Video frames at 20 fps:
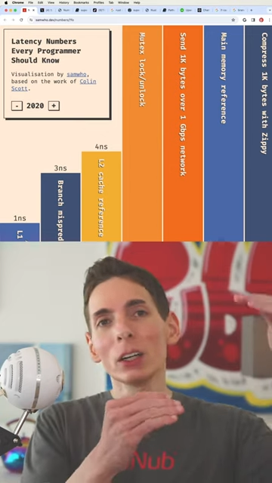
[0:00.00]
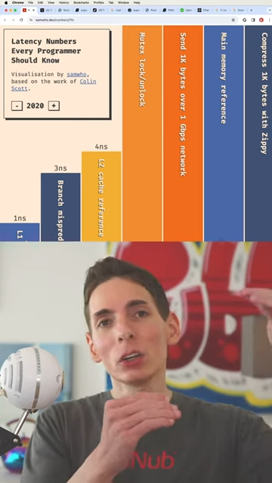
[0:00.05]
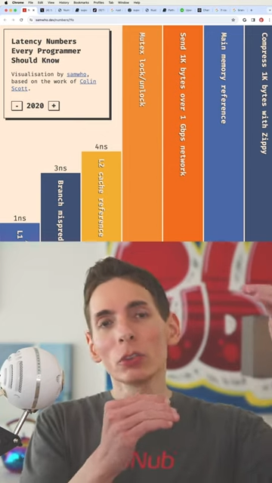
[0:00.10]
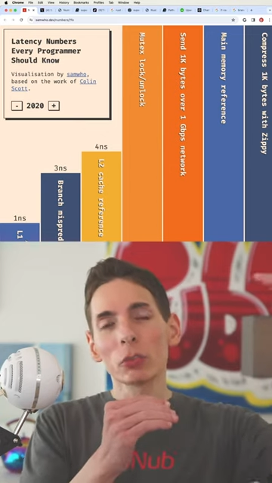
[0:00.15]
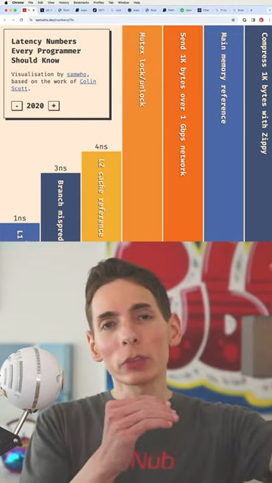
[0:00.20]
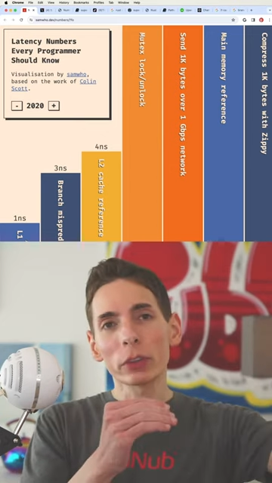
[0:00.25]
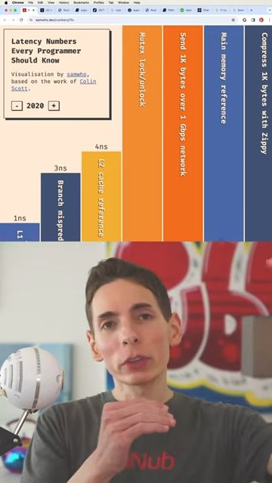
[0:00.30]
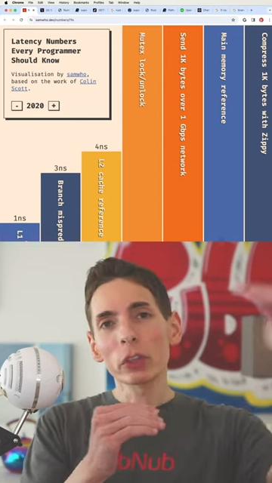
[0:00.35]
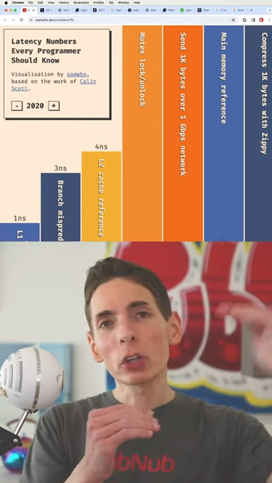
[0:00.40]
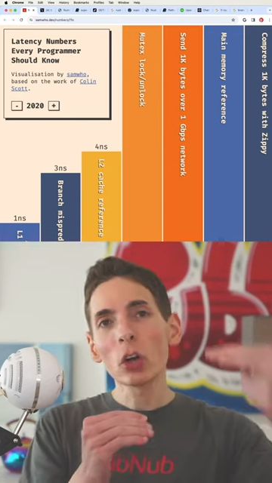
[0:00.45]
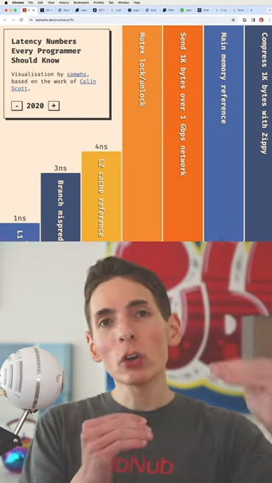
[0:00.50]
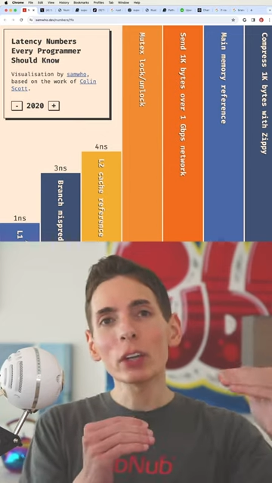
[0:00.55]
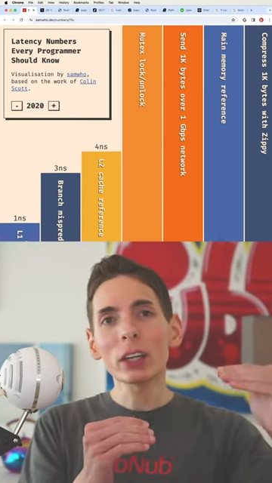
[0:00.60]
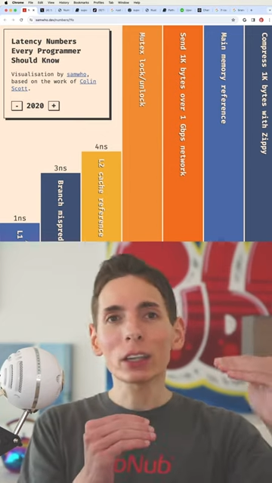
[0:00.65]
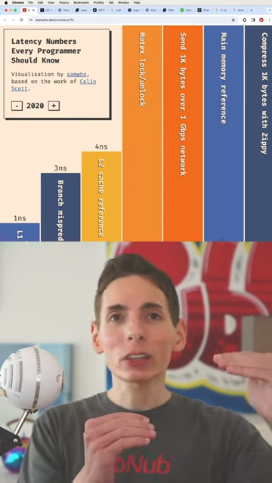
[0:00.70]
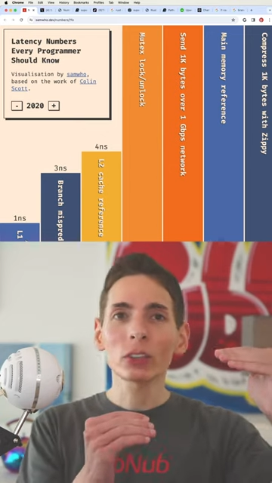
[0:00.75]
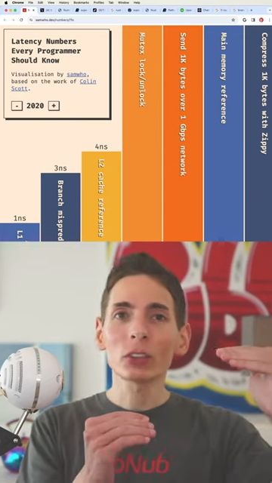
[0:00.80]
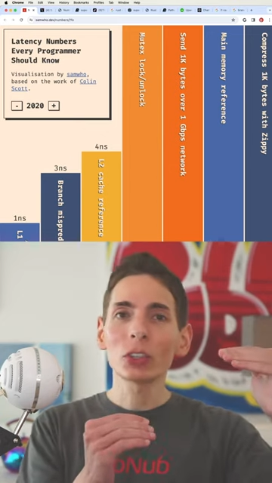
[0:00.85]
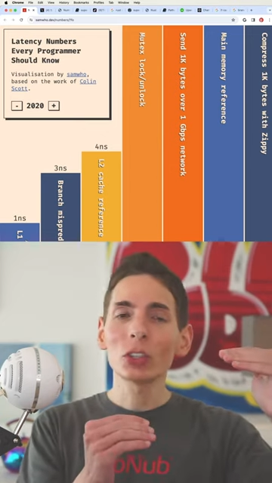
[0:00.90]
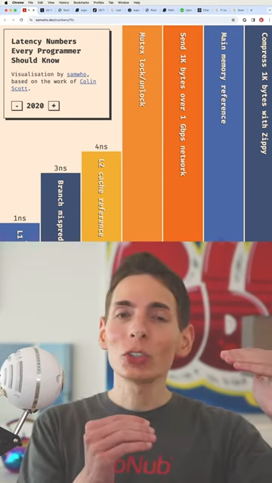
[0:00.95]
for the code
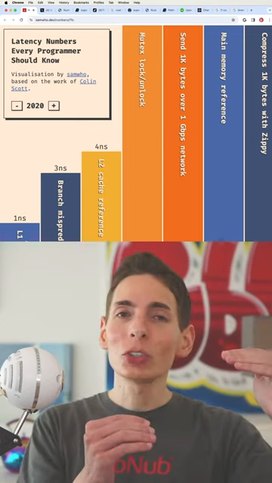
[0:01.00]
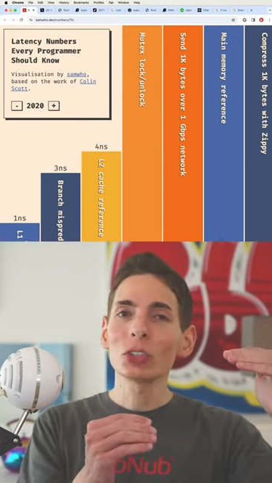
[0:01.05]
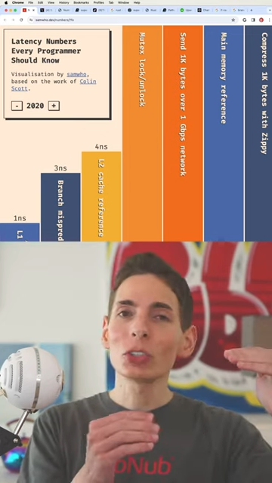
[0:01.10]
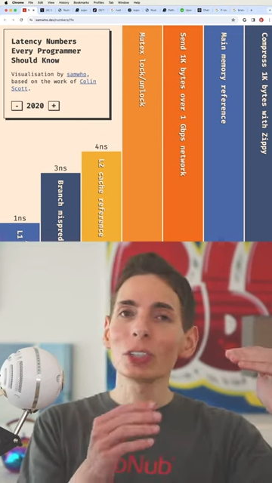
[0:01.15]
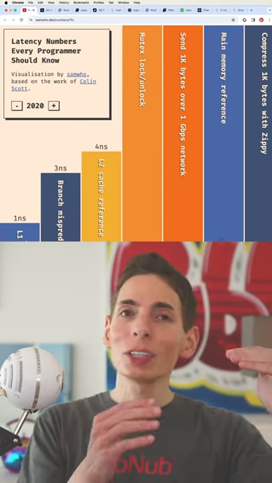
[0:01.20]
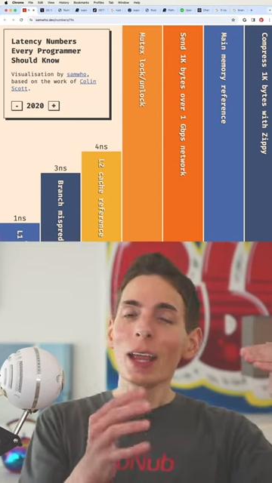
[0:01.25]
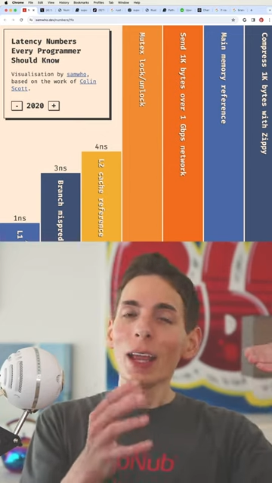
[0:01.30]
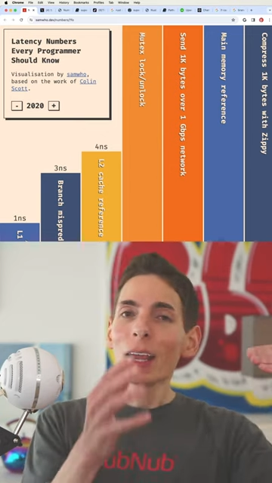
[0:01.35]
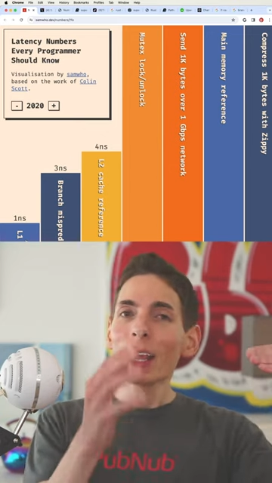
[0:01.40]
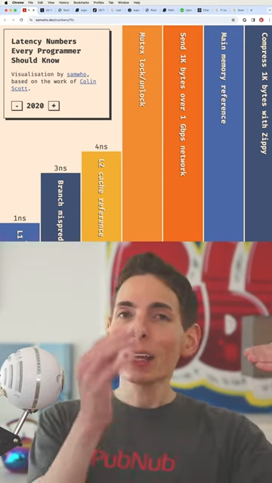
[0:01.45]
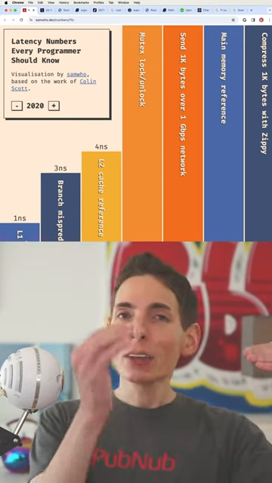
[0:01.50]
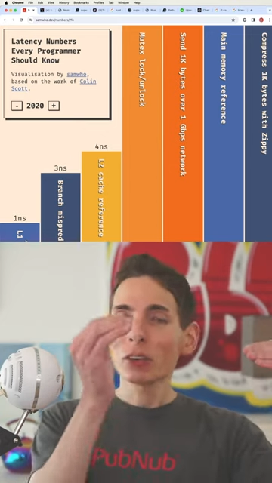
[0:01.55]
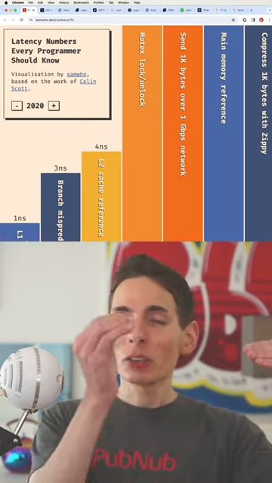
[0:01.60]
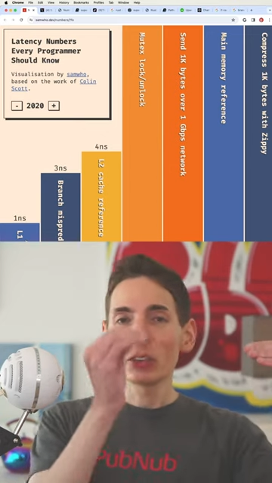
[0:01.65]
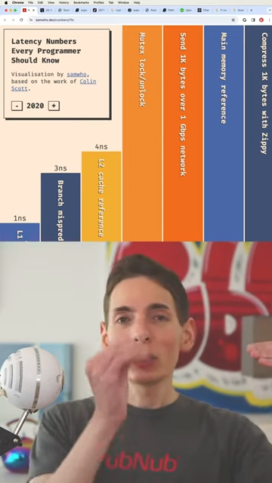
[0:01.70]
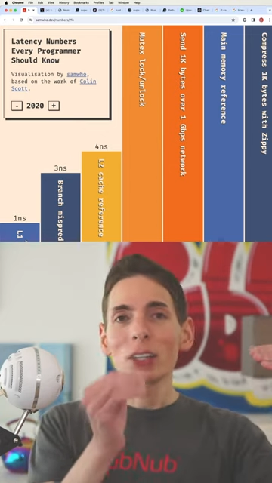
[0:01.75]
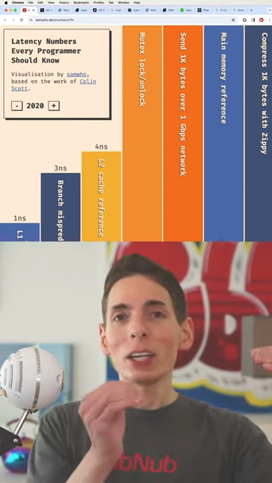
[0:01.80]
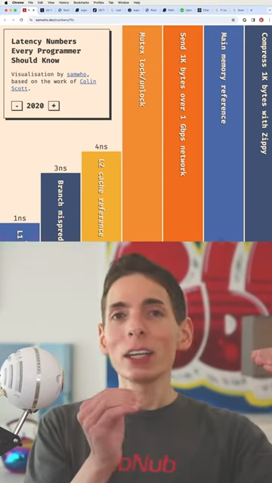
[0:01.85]
execution and